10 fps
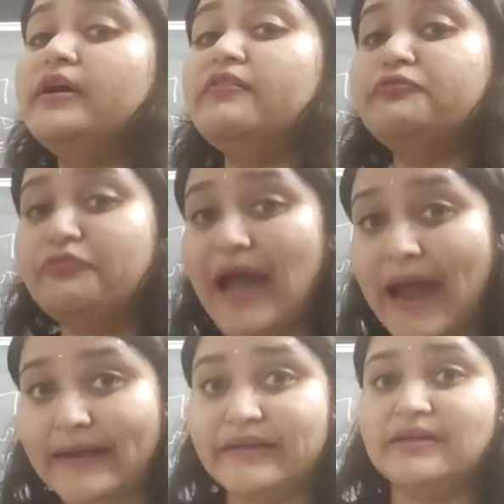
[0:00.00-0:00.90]

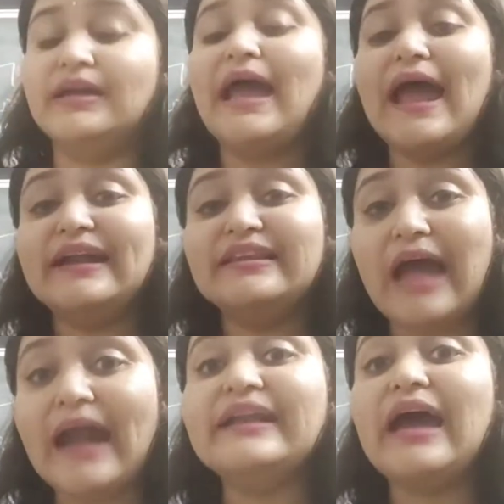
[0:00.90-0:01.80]
fact. And
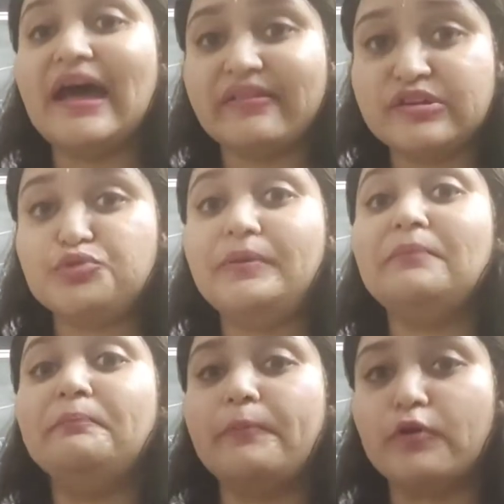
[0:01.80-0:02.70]
that has to
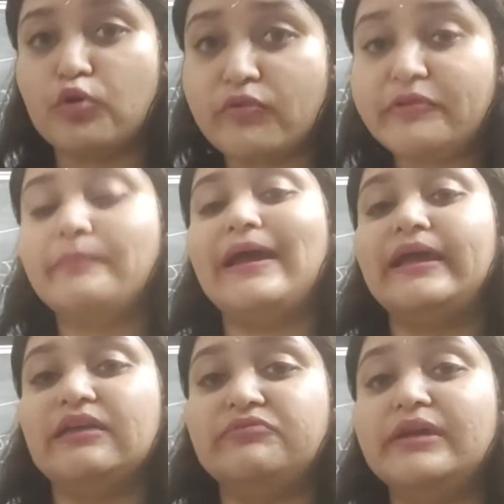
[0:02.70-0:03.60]
be proved
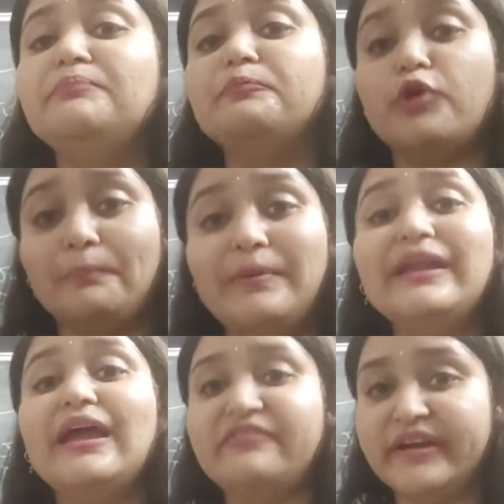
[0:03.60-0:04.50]
by giving proper
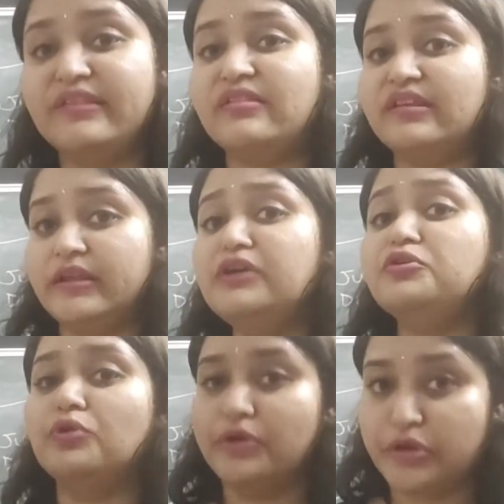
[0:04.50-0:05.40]
evidence in the
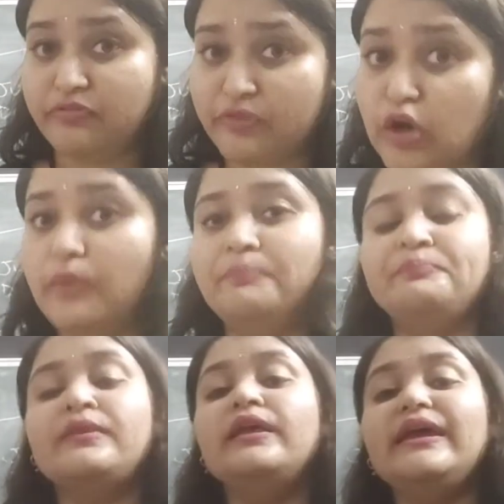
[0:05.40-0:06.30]
court of law.
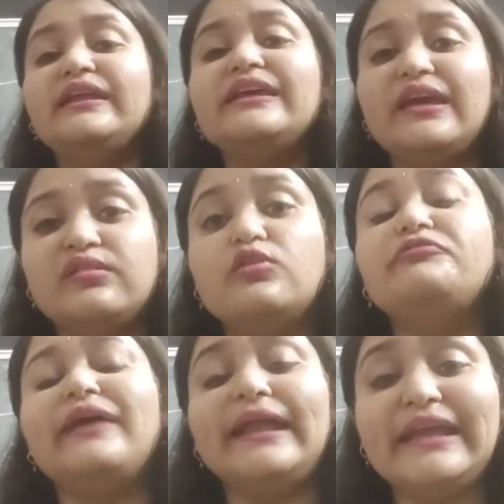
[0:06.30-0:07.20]
In case of
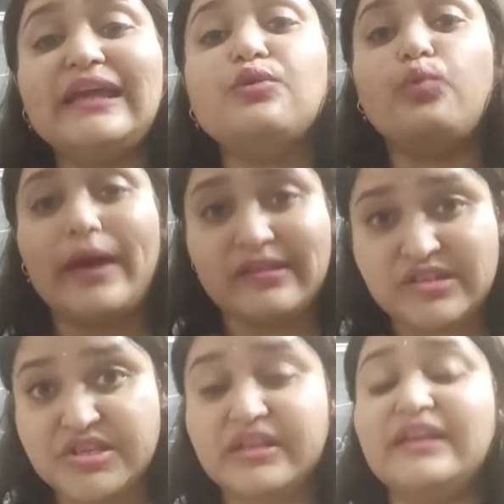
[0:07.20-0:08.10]
any
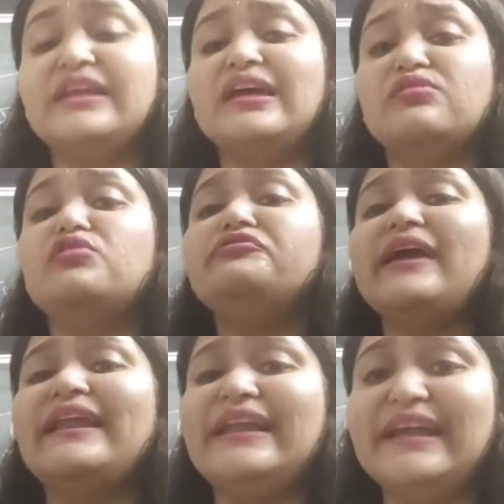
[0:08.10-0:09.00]
question, in case of
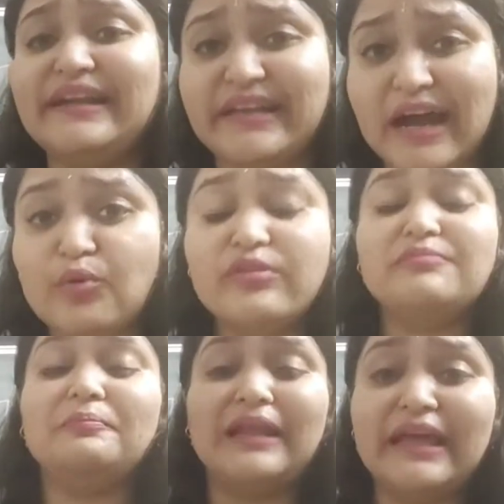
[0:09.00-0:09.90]
any doubts,
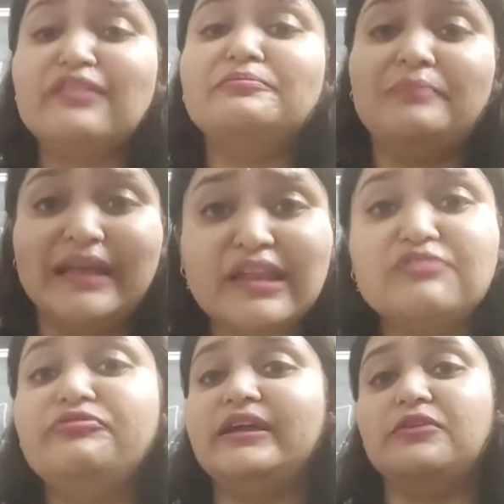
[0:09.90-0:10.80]
please
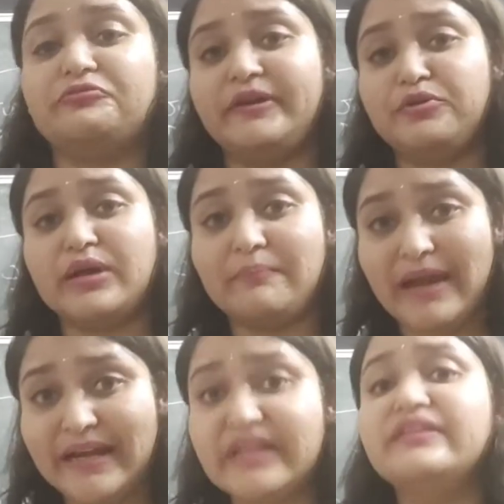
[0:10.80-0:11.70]
feel free to
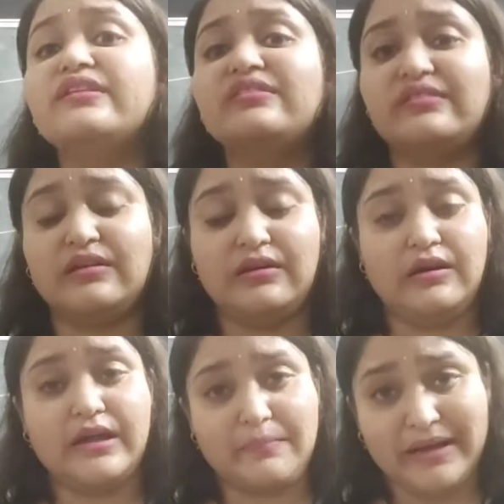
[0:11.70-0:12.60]
comment in
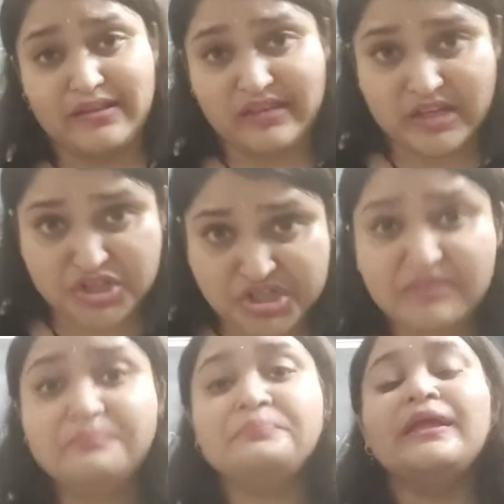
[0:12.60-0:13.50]
the comment section
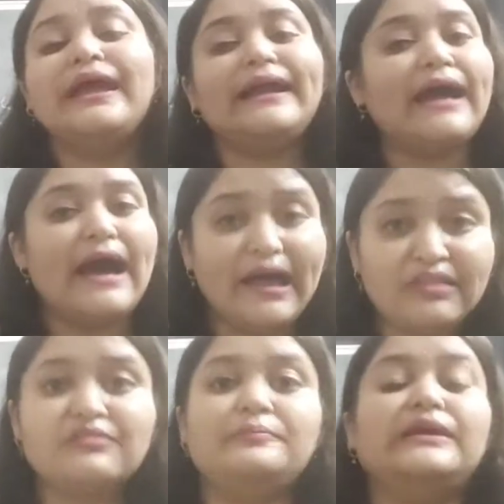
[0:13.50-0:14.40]
and
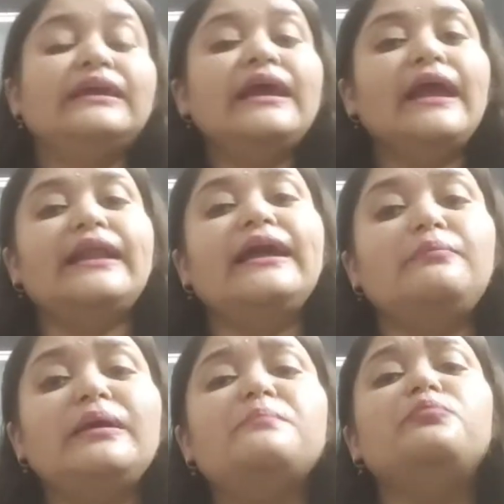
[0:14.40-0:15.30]
ask me. And I'll
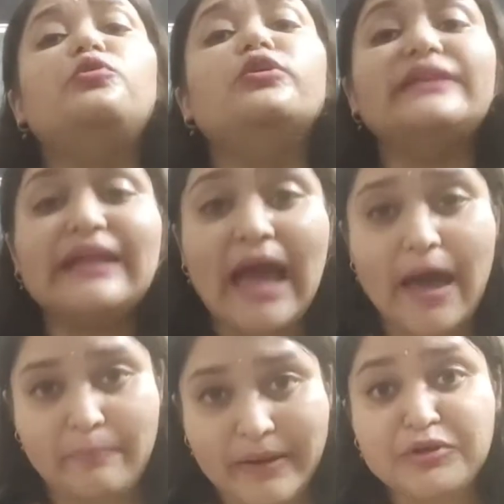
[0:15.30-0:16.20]
be more than
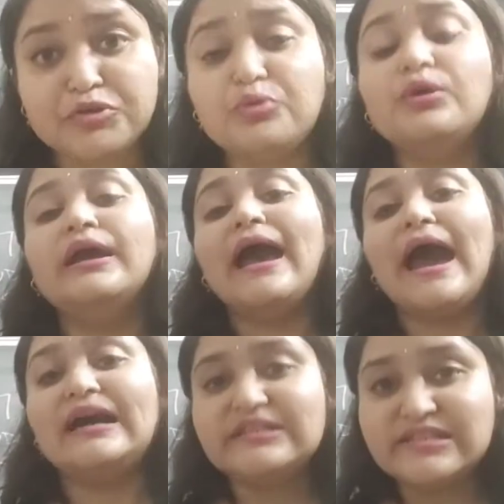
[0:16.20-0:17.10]
happy to
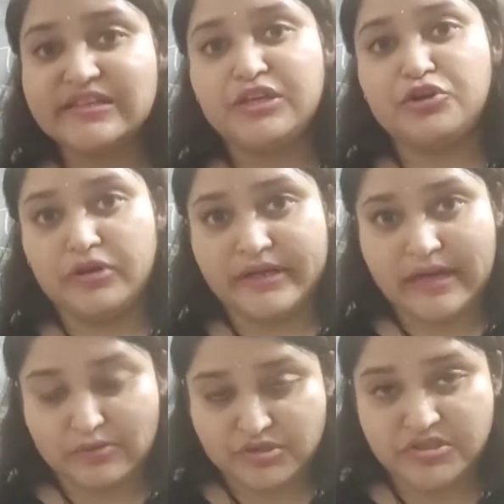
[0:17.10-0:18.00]
answer your
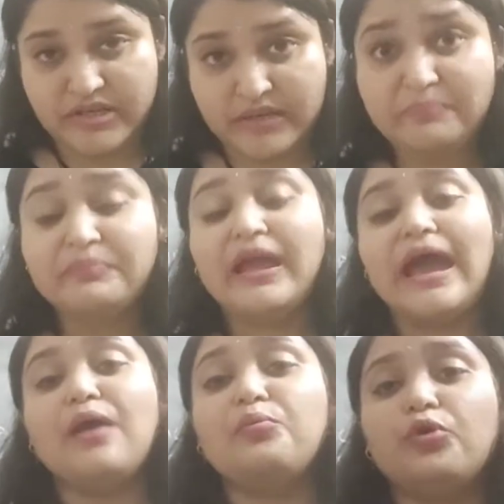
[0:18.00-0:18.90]
doubts, okay?
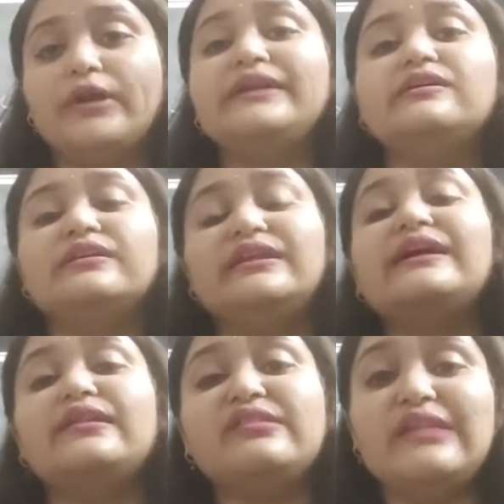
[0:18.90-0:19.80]
I want the
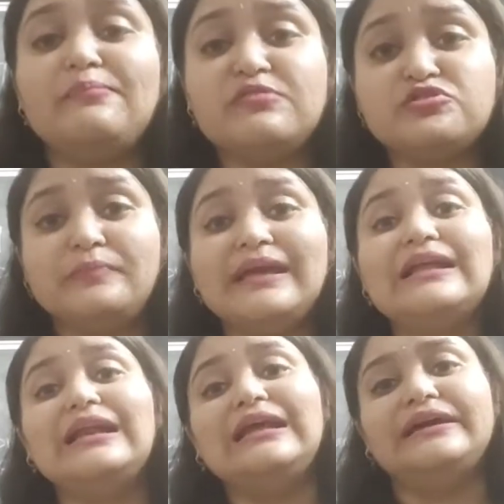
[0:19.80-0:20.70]
concepts to be
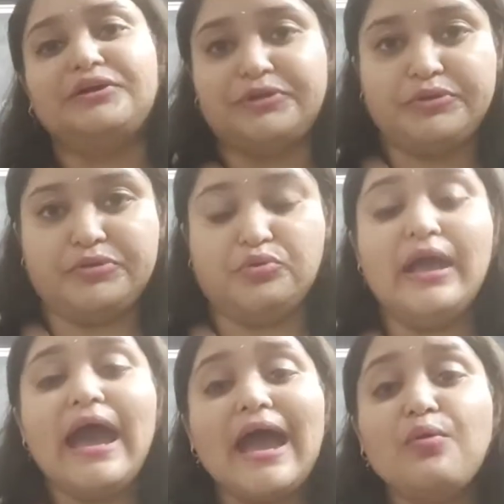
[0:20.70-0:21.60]
clear to you.
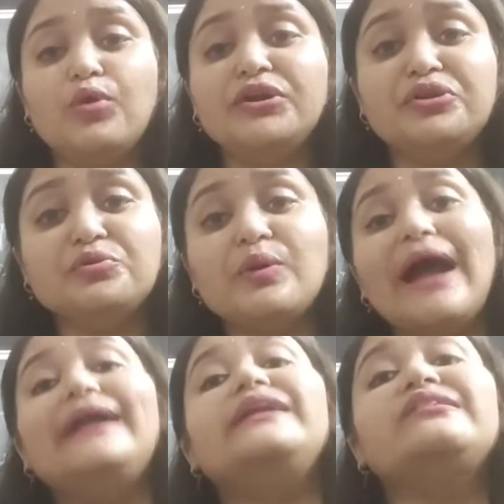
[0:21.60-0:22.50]
I want you
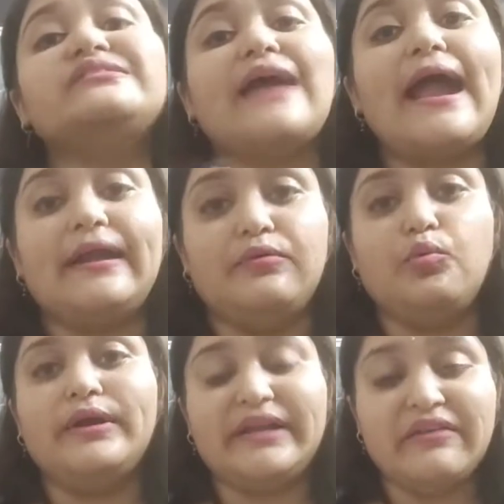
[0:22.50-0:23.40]
to understand
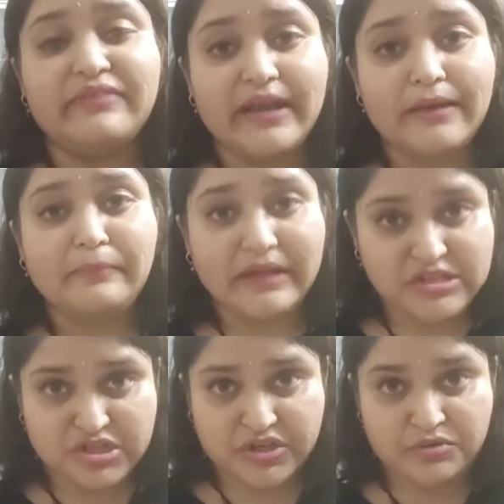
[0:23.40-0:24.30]
whatever I'm
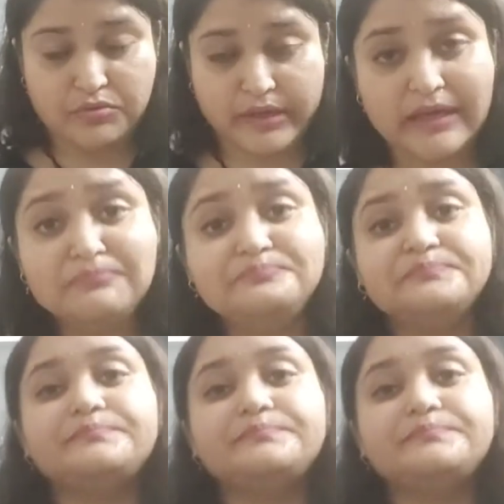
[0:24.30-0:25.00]
teaching you, okay?